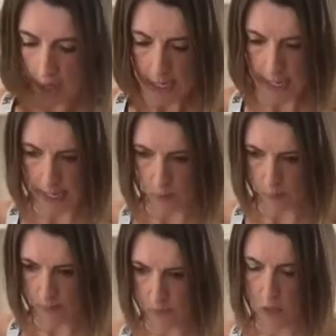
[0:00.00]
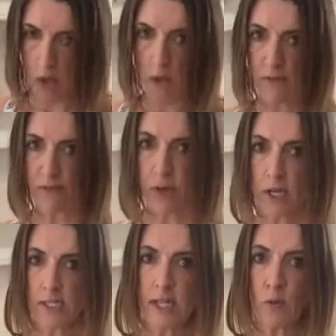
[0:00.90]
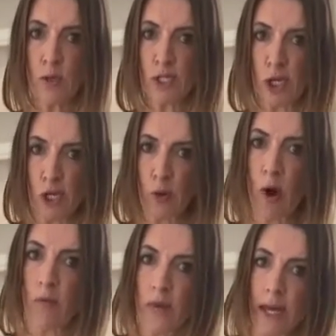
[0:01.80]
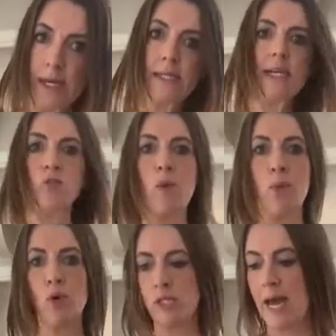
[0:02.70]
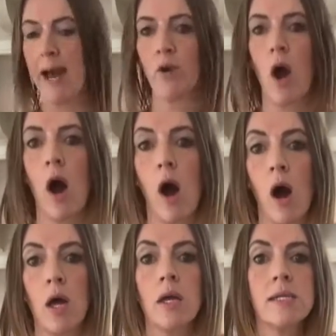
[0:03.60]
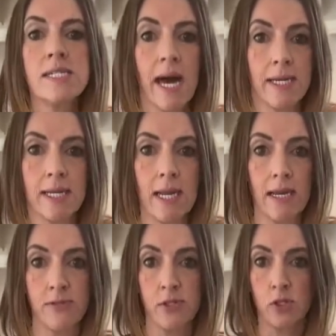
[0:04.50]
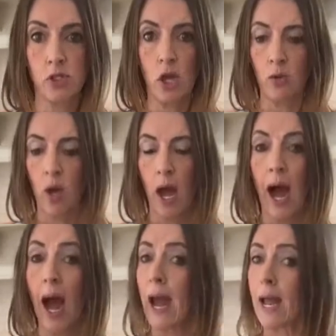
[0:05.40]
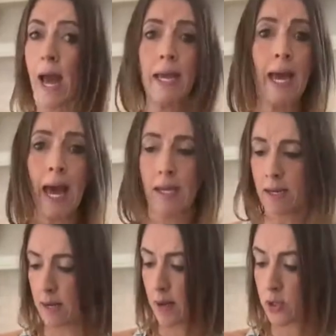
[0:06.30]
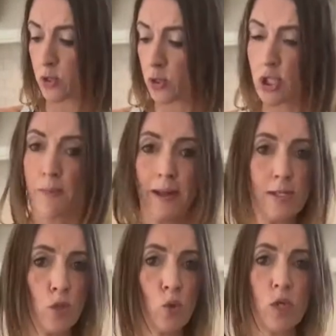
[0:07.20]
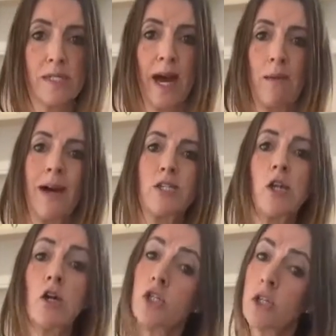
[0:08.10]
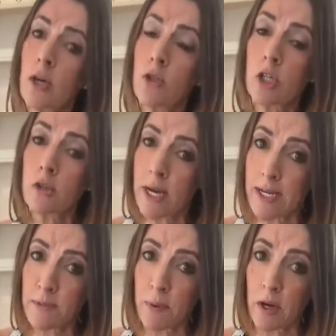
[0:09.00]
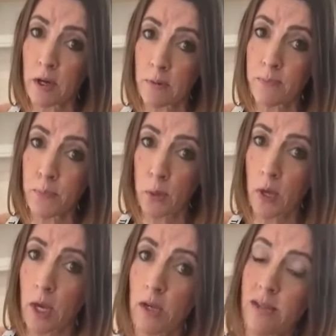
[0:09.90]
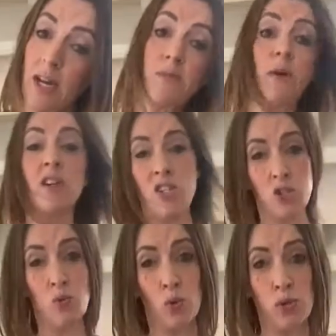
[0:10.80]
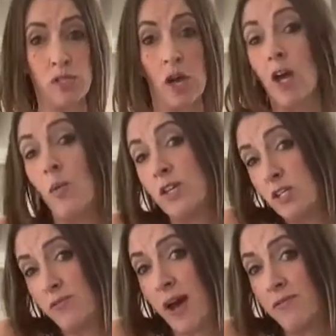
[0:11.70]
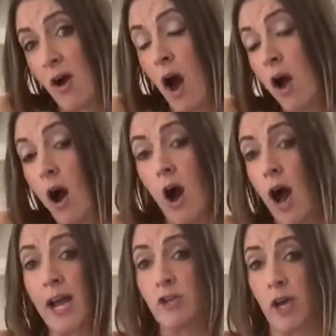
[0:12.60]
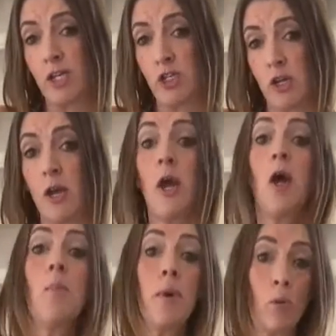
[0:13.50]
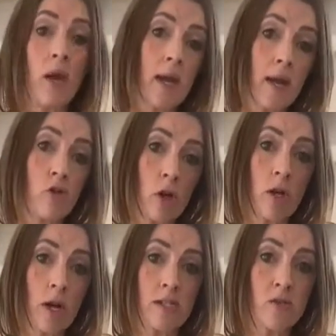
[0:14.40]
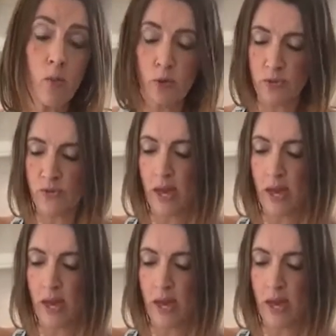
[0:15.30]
Now, the first thing we do on this is we put down our salad leaves. So again, talk to you about this all the time. As long as you don't choose iceberg, okay, because iceberg is just water, which is fine for our hydration, but we can drink a glass of water for